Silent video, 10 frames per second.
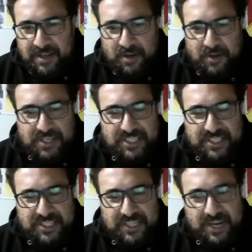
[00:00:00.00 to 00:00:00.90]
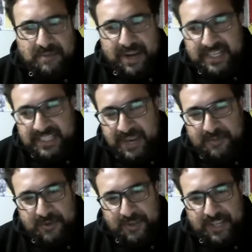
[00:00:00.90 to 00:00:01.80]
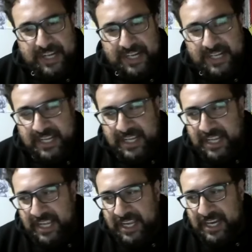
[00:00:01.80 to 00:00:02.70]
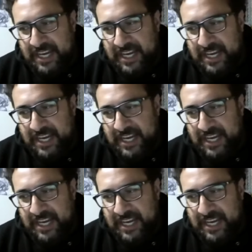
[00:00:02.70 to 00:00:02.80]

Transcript: original Kamalis came through there. And